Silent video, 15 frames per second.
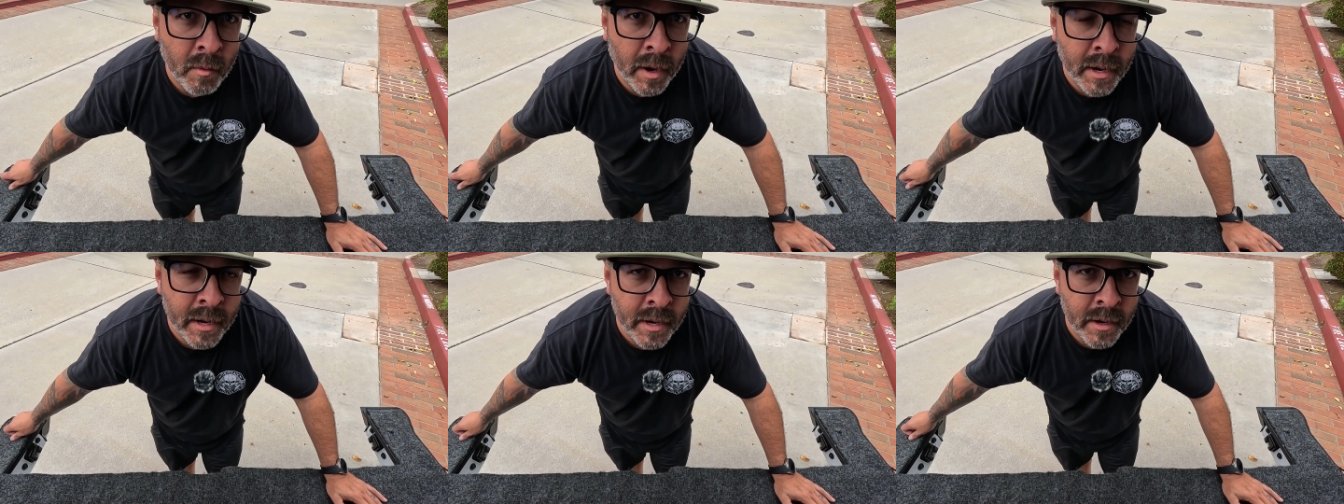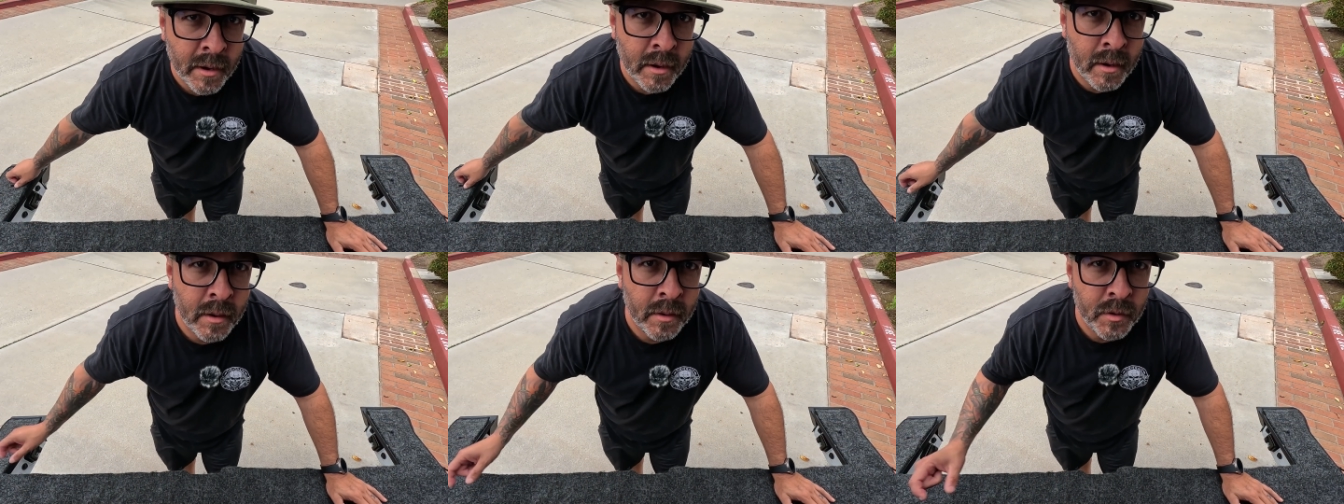right
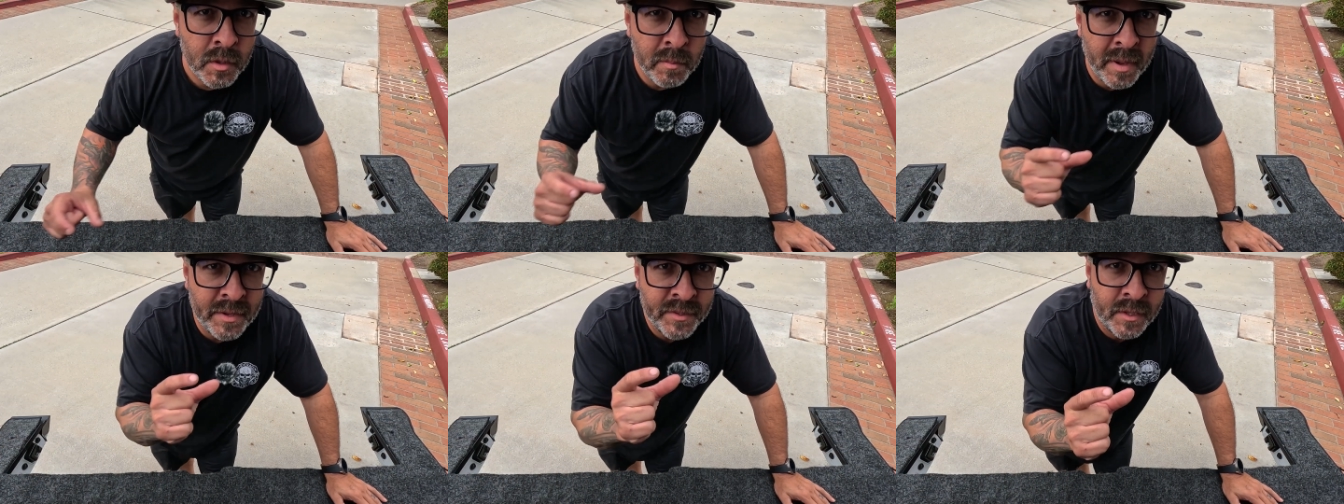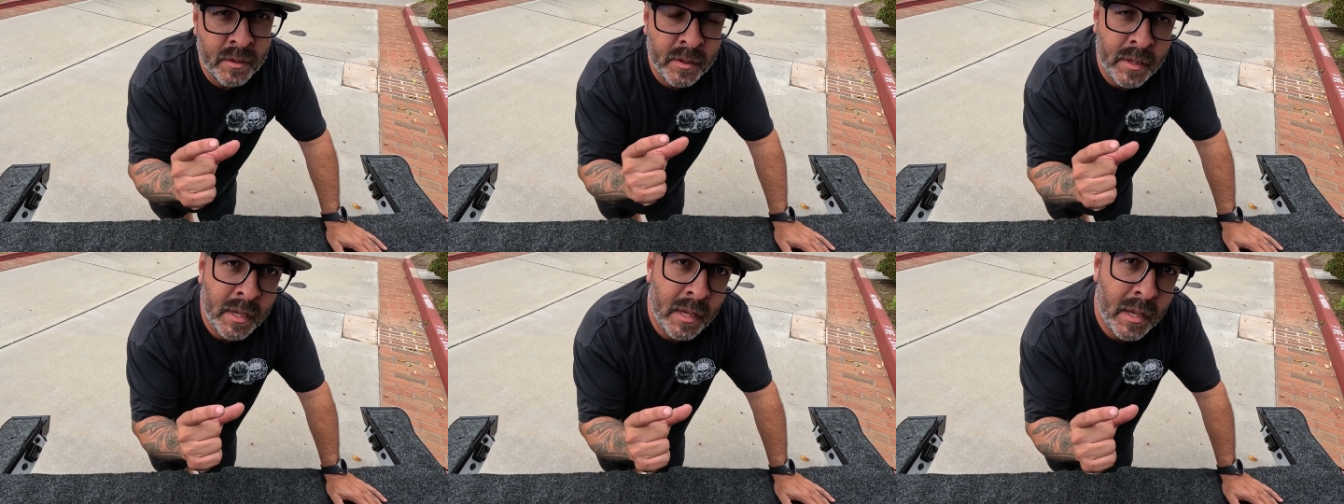here. You
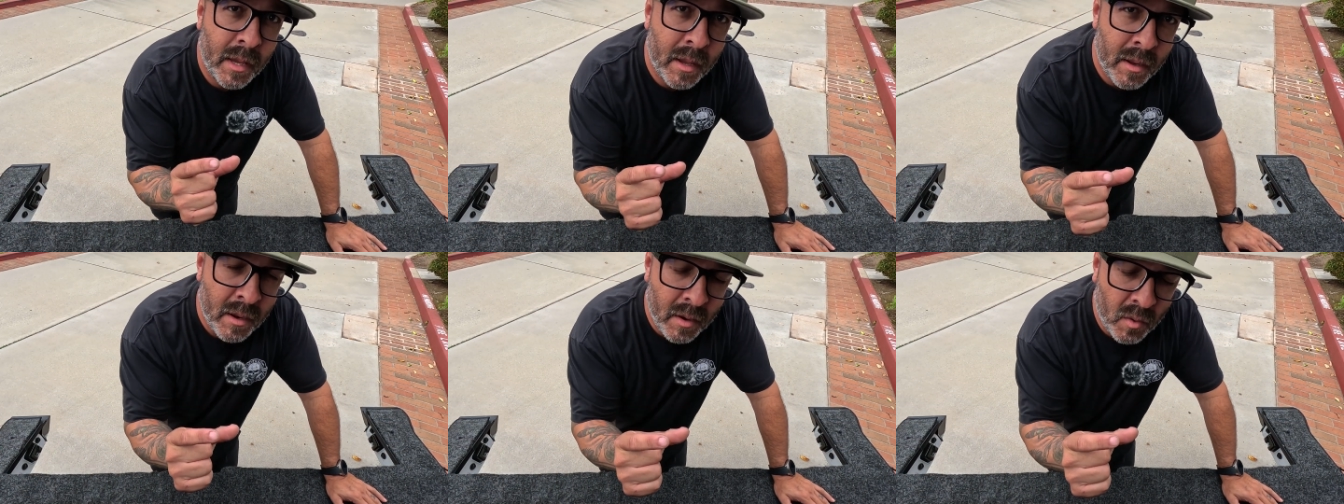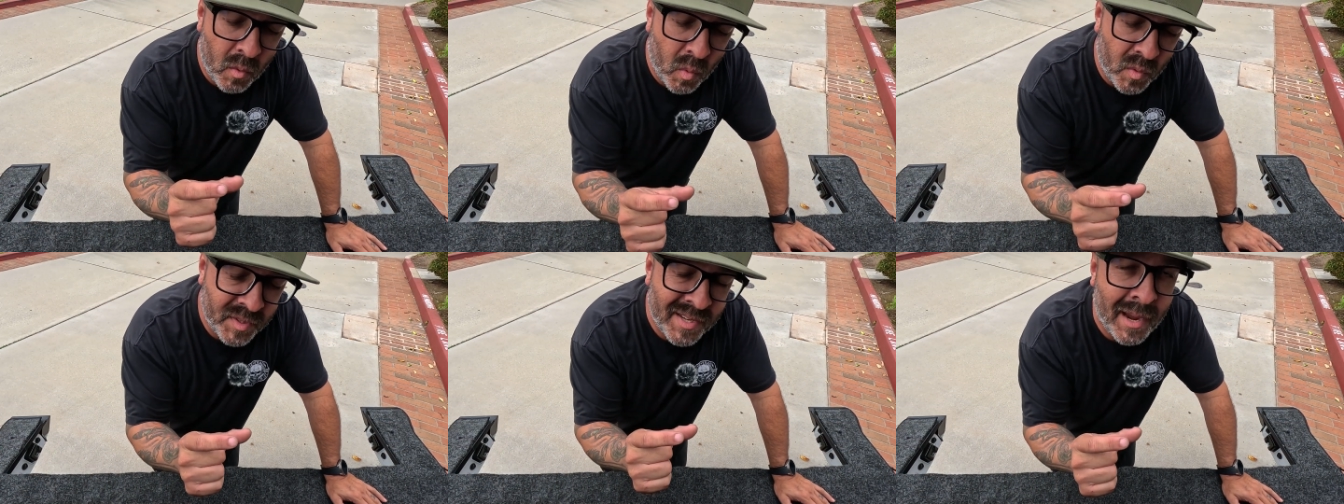basically
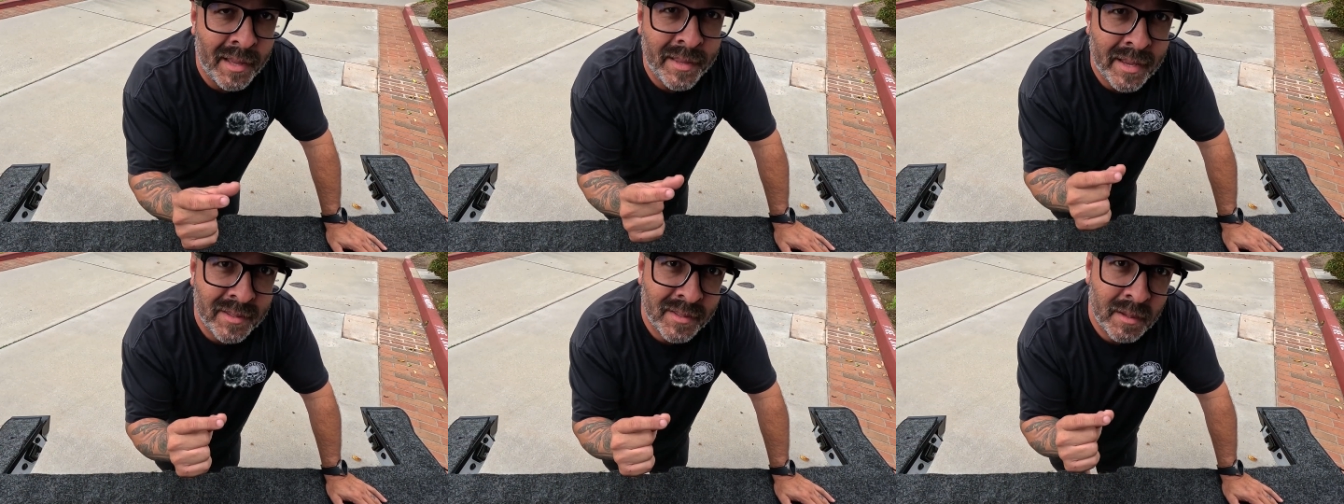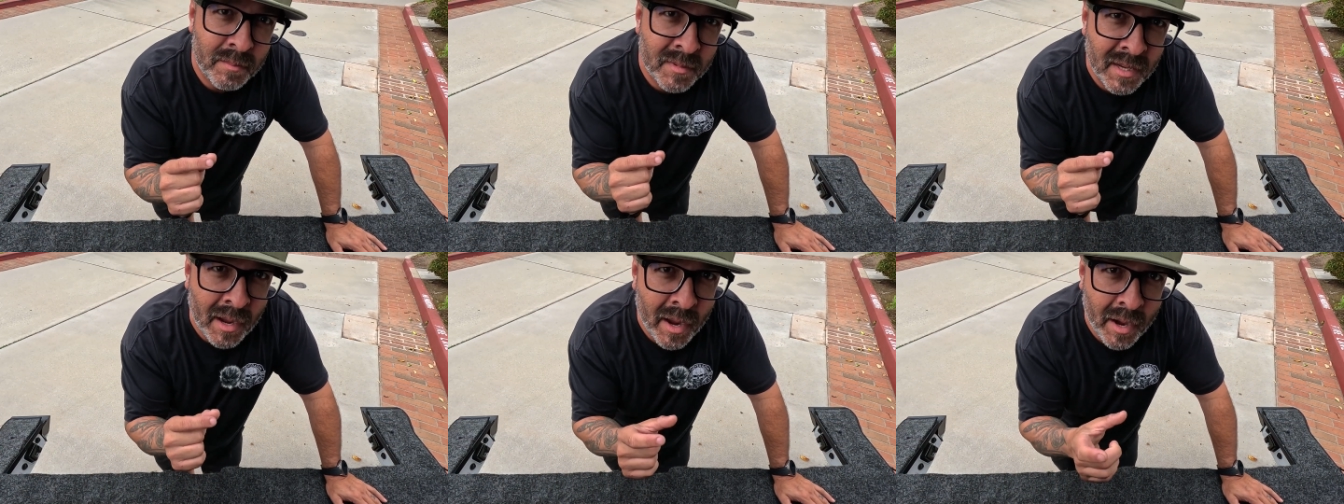tie that
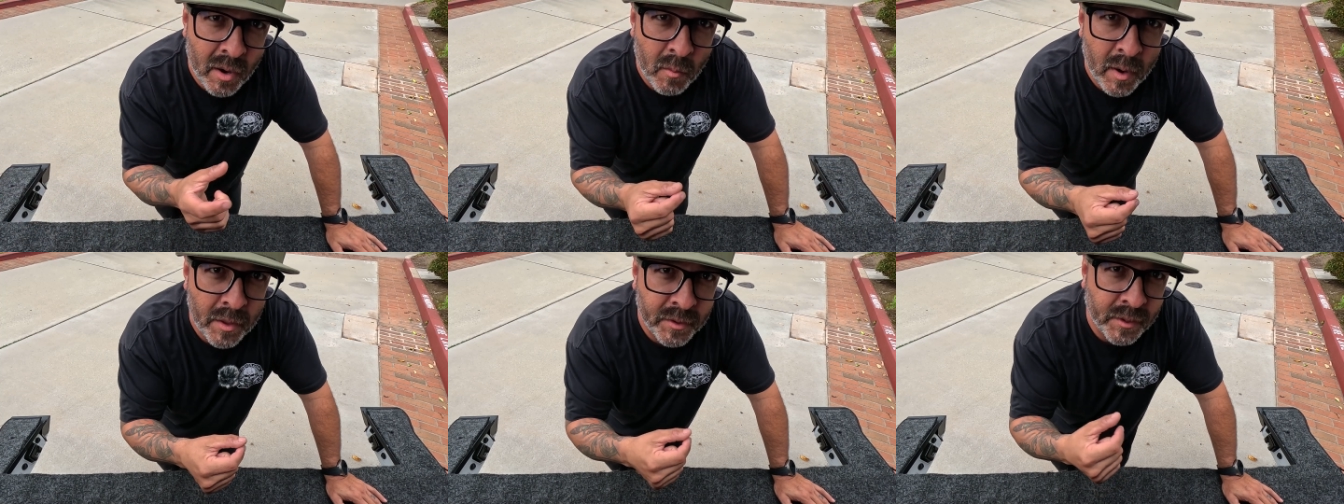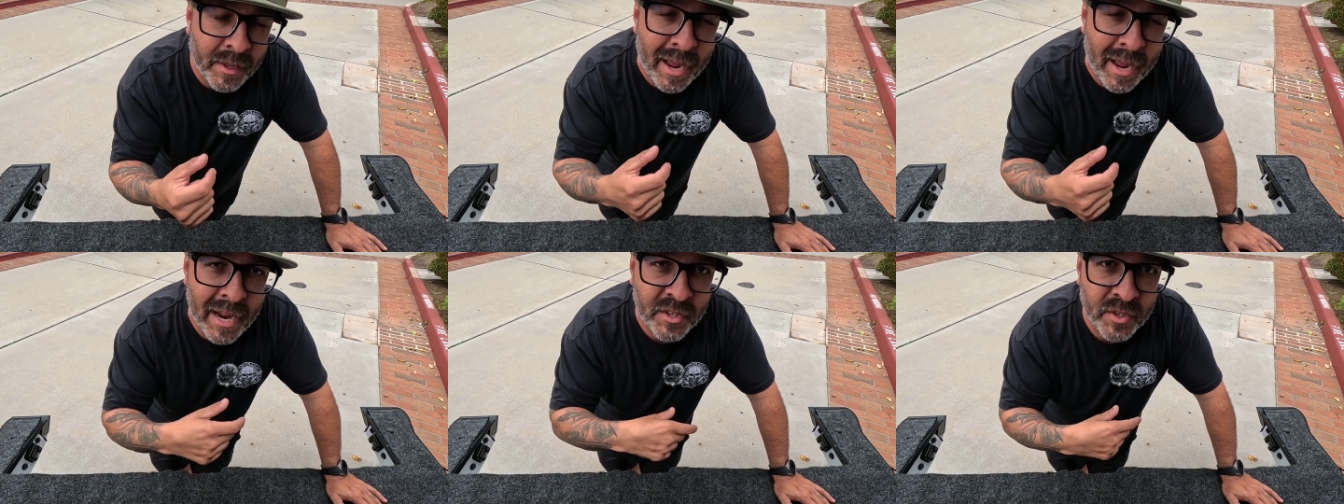zip tie around the
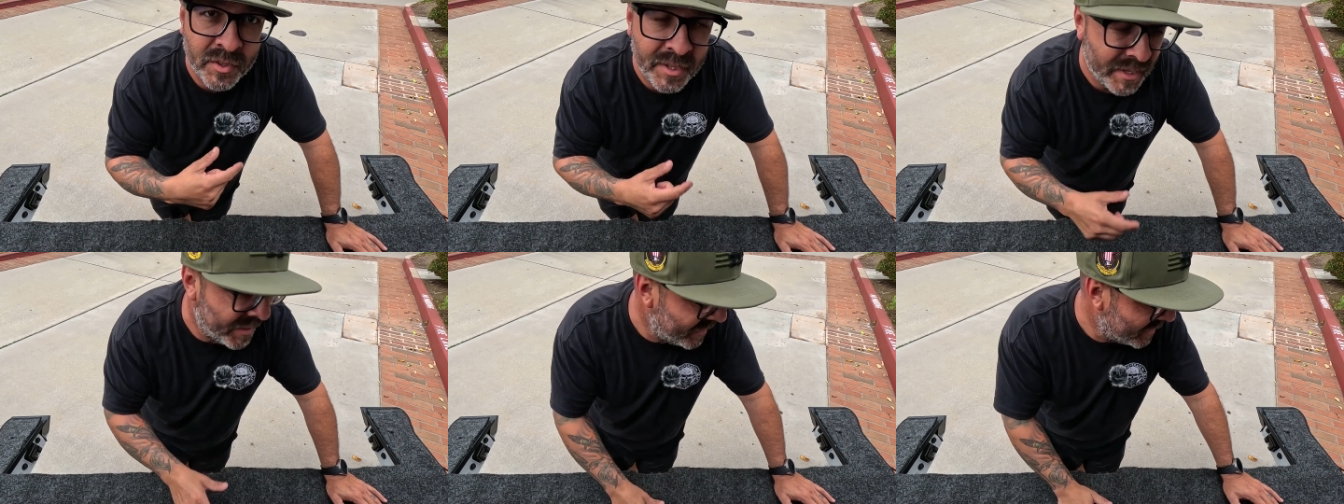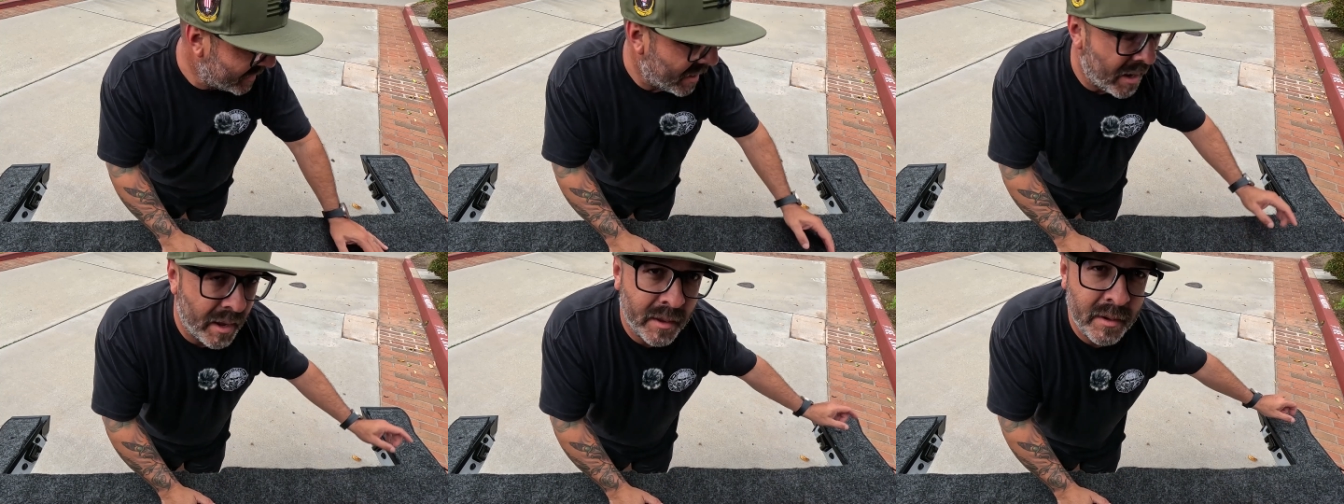latch on the
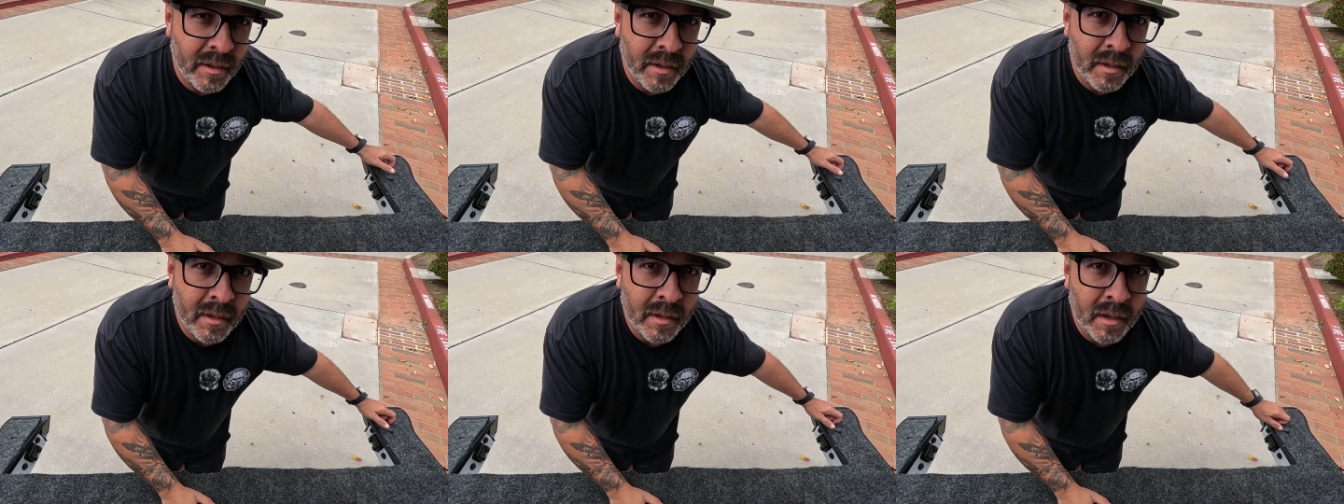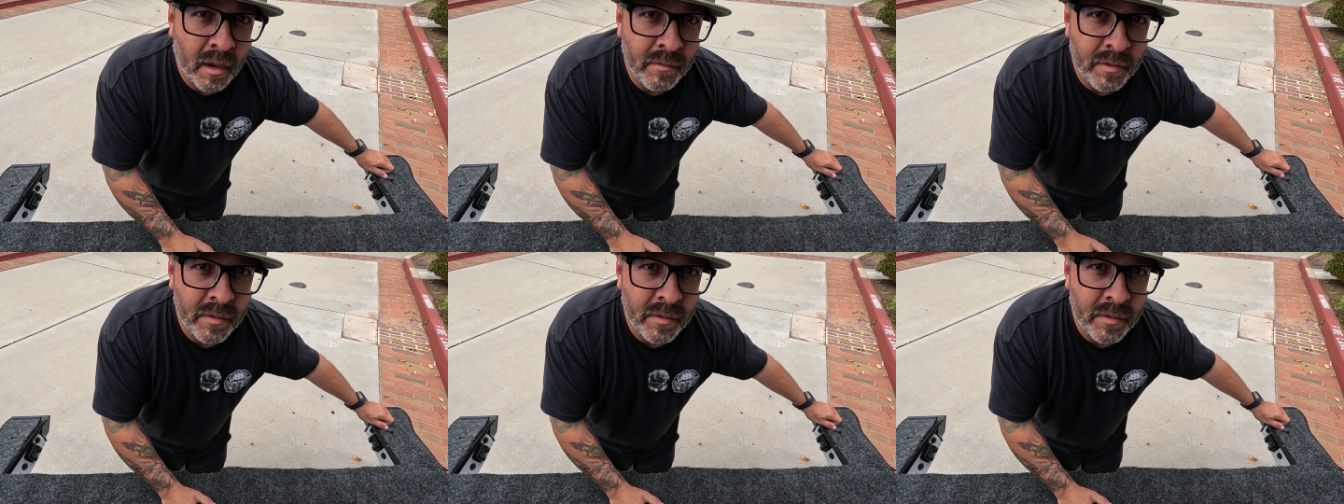inside of